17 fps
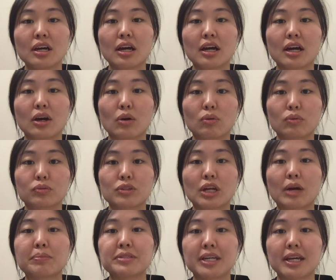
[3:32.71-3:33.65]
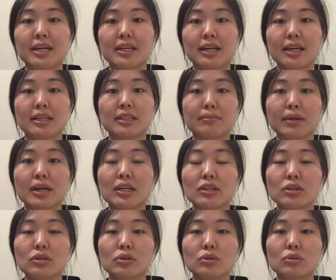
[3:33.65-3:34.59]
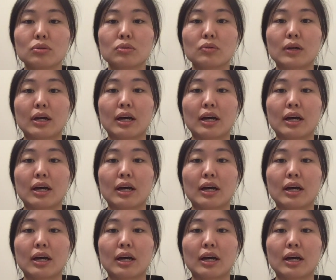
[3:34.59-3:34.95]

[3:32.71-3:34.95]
updating the menu,